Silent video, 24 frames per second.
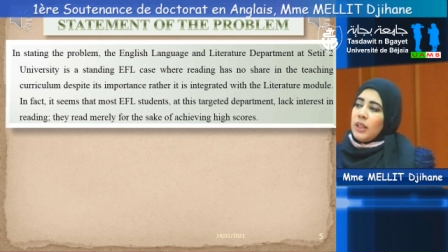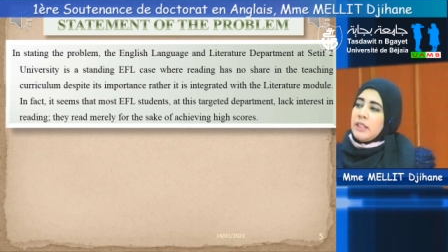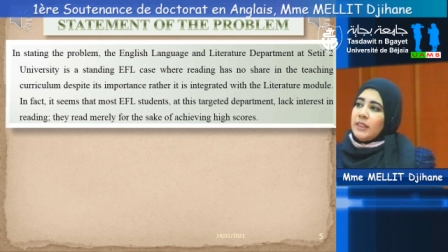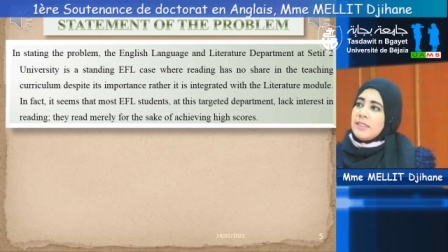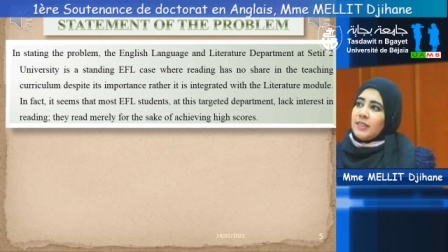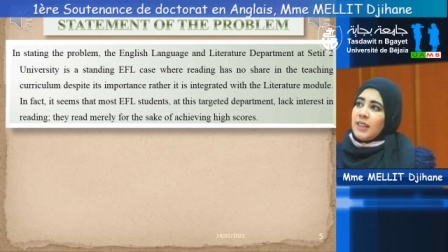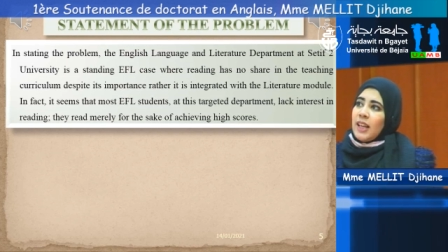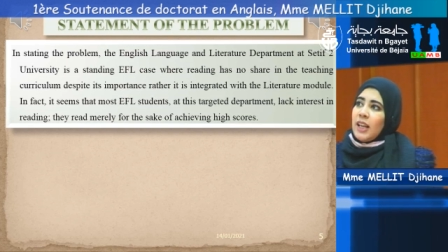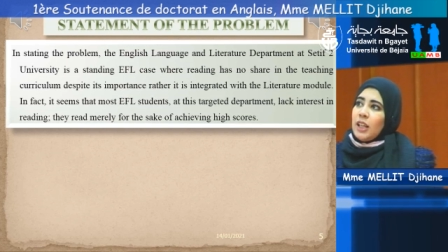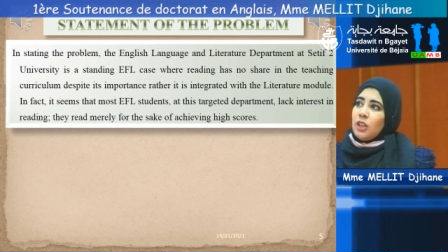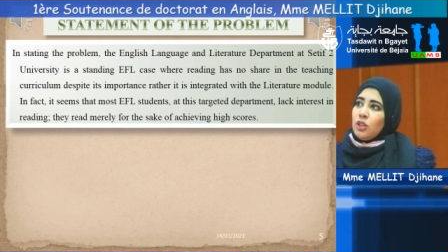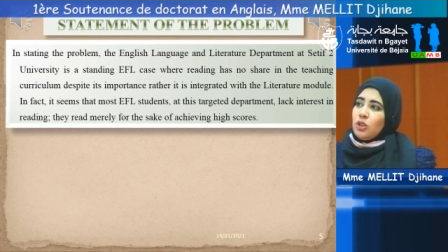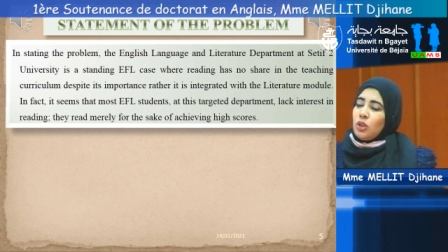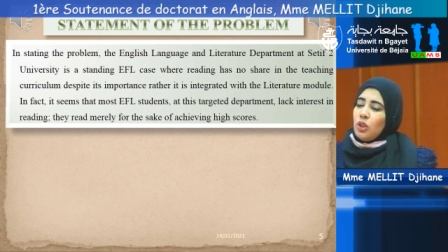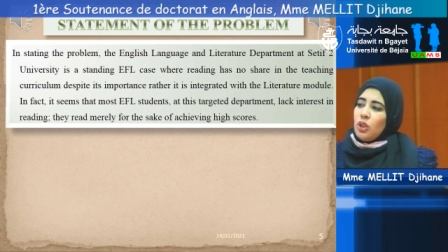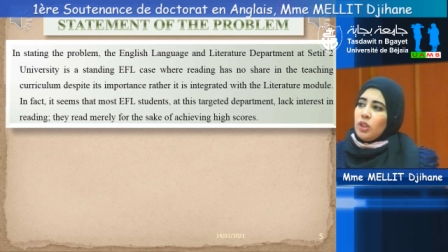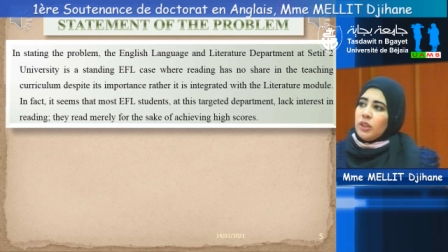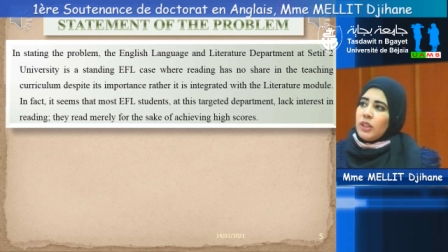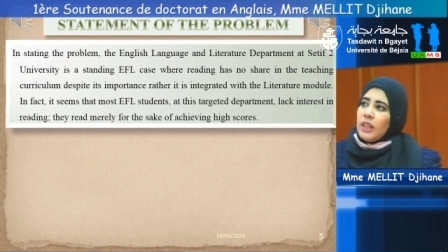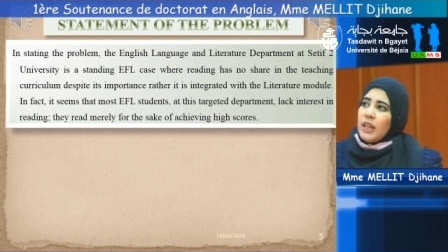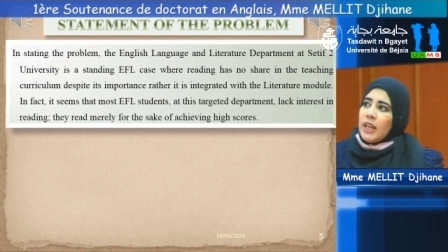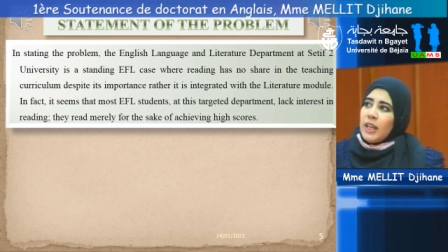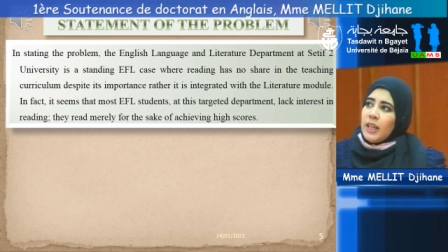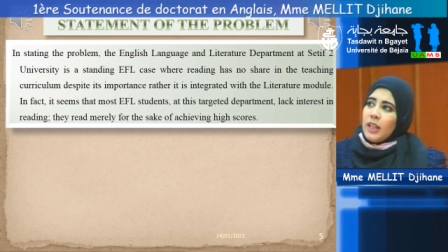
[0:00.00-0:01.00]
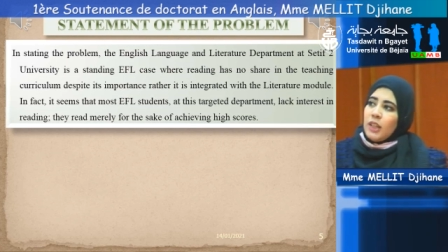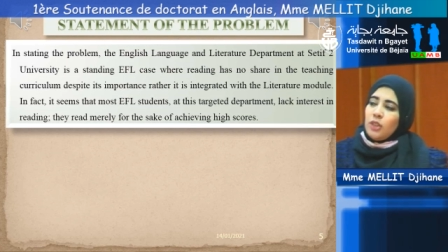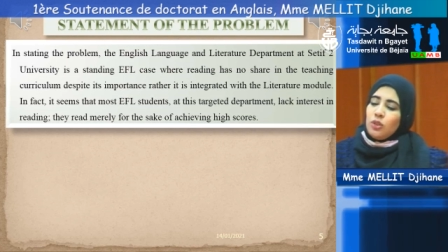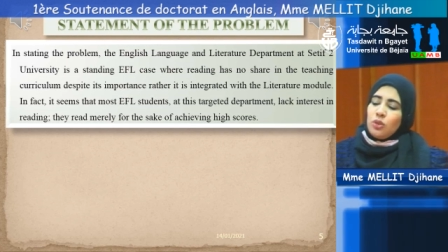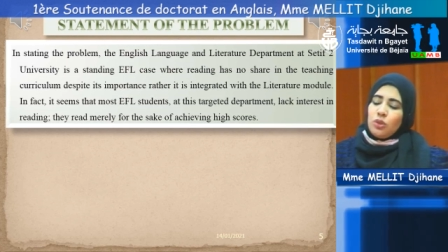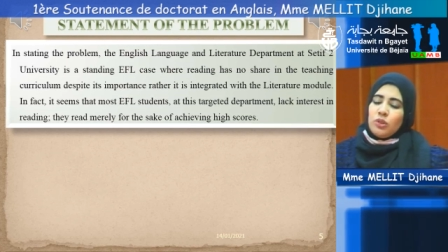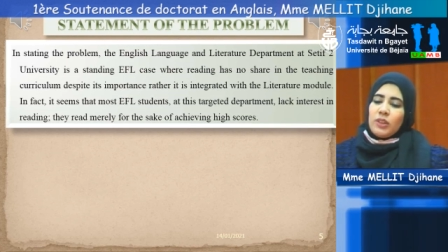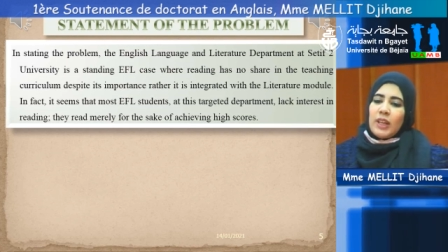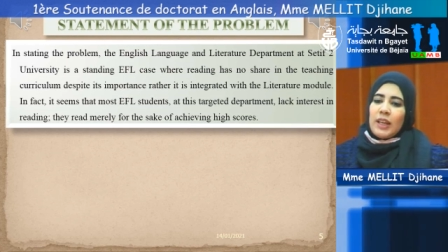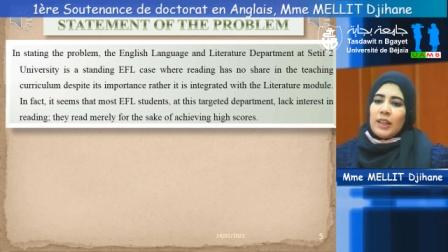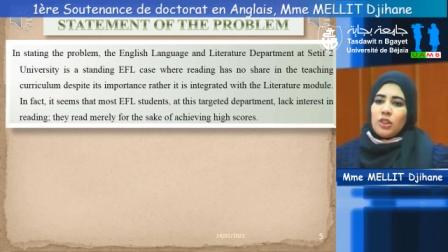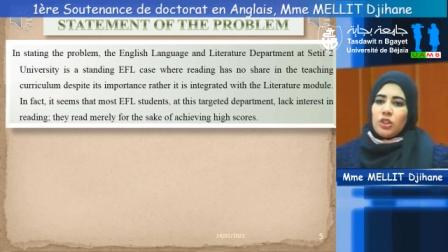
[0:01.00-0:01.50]
entitled
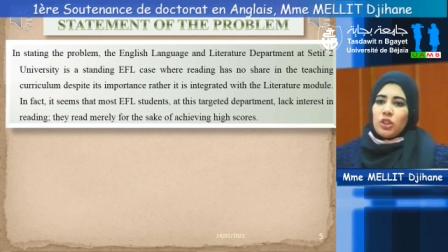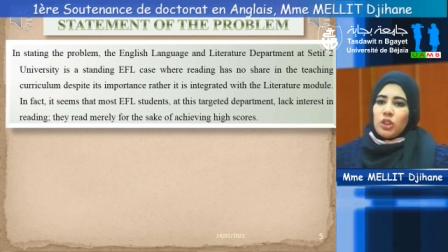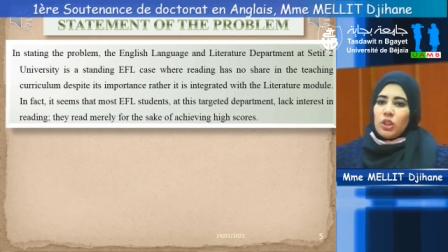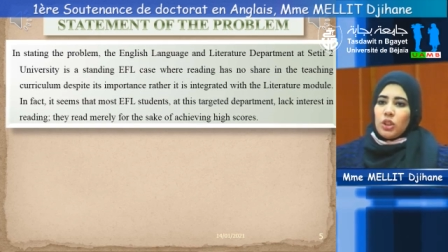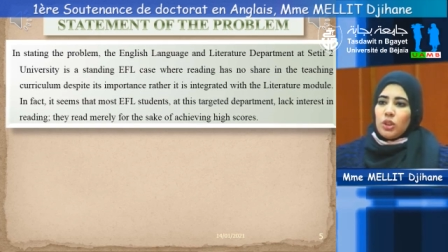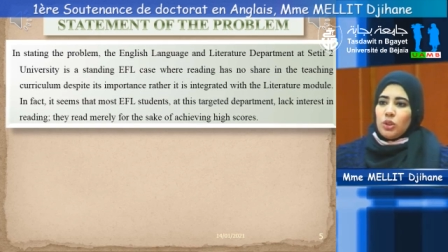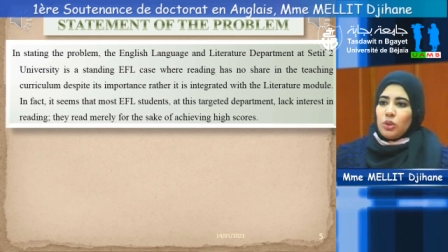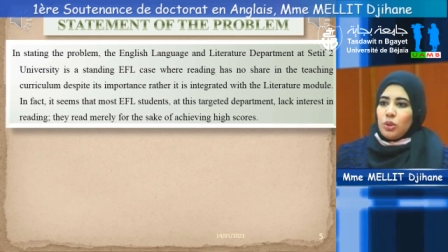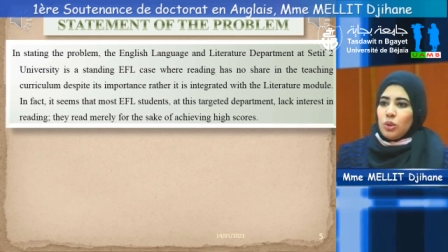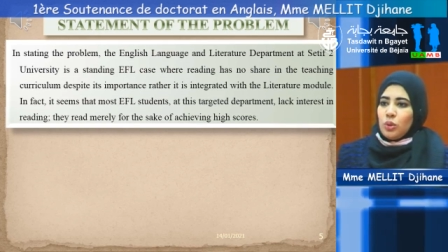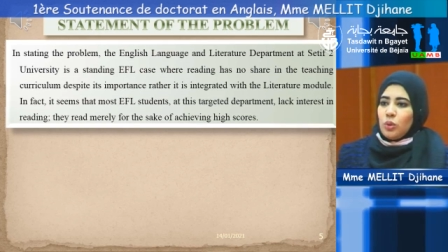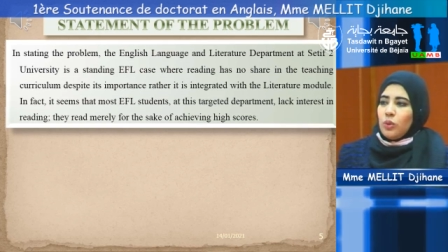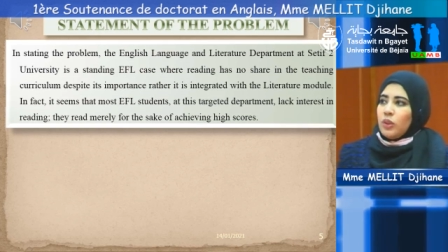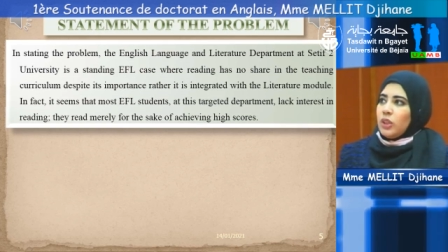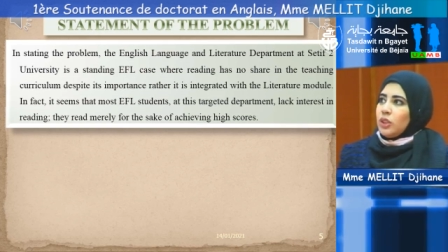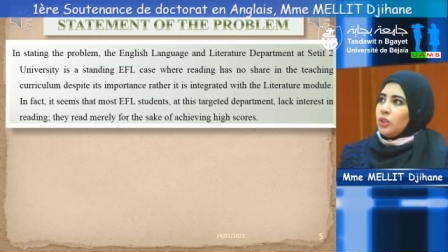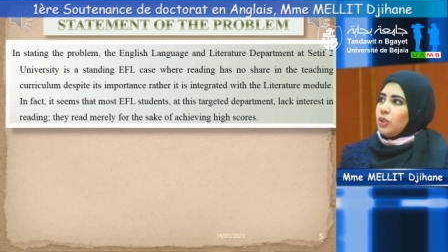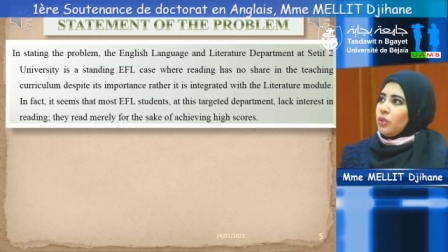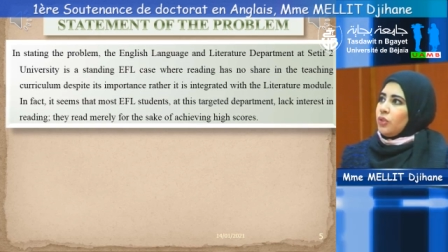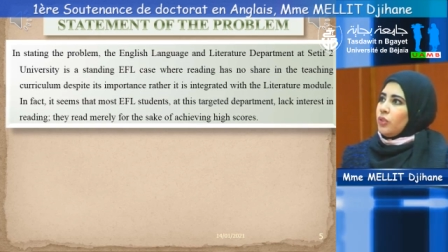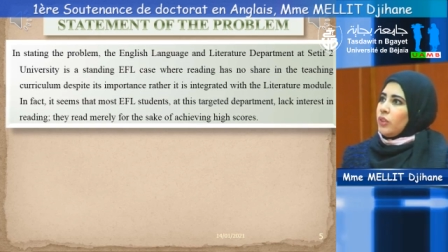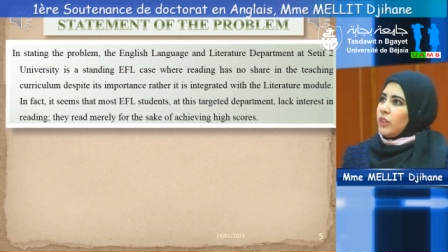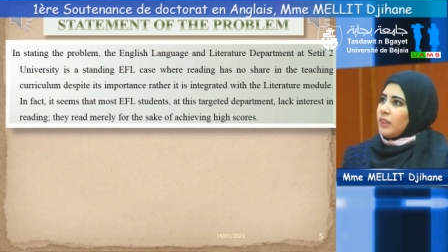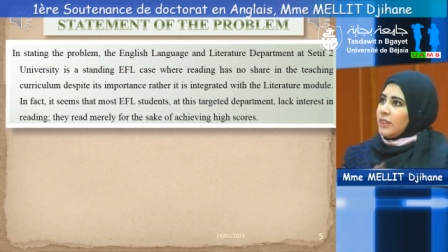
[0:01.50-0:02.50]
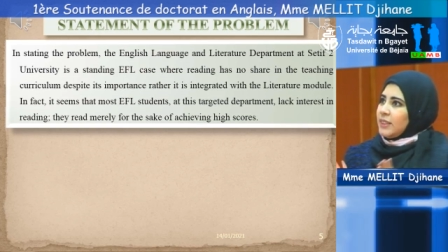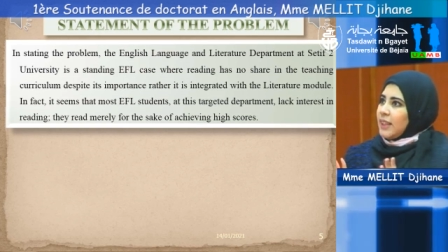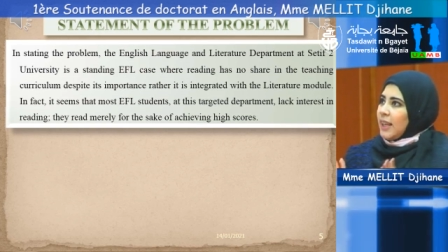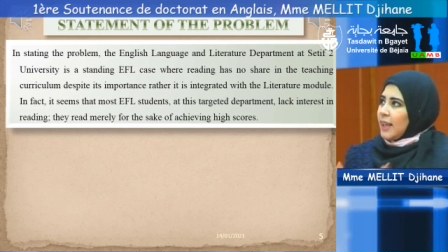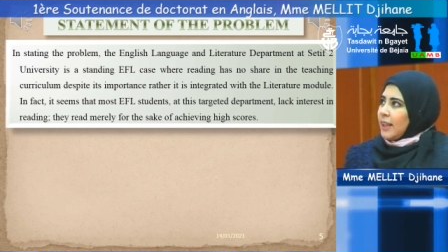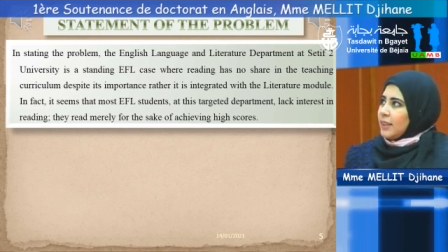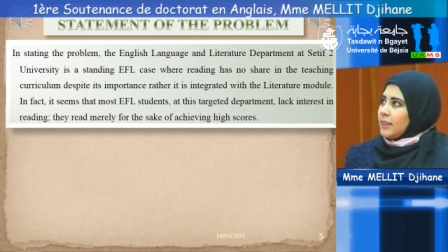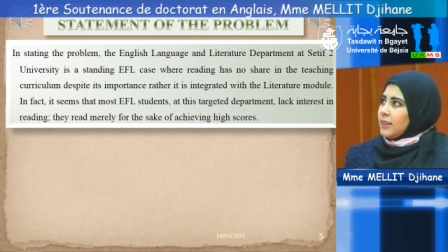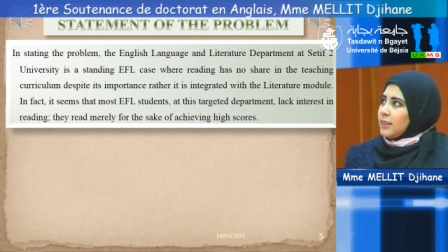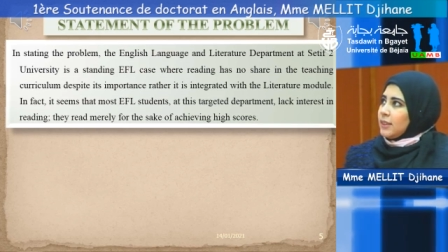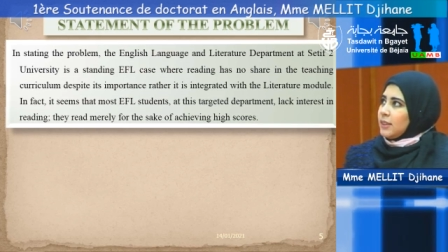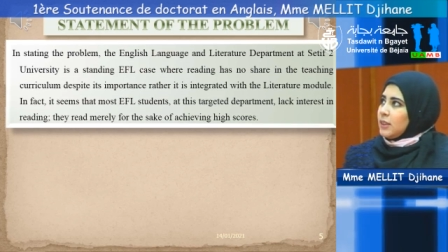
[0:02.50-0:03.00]
Introduction to Literary
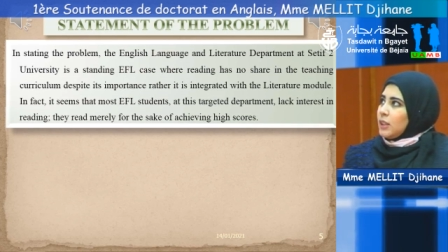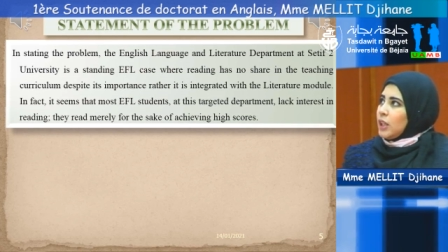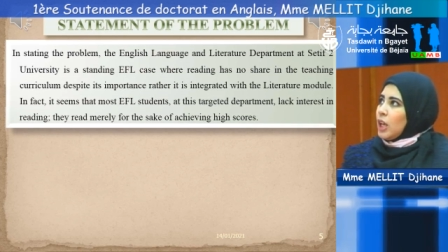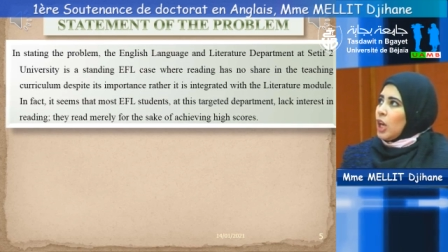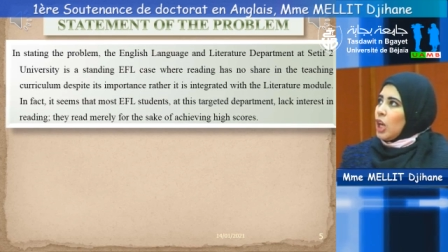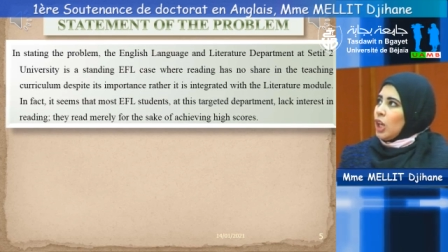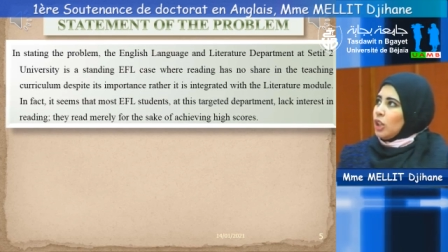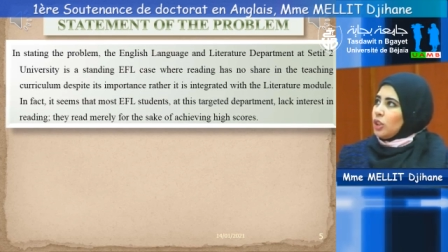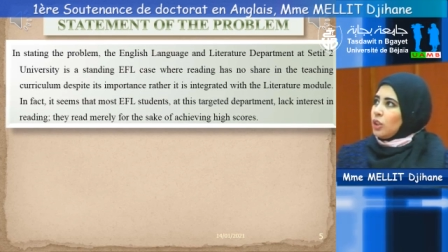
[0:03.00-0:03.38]
Texts.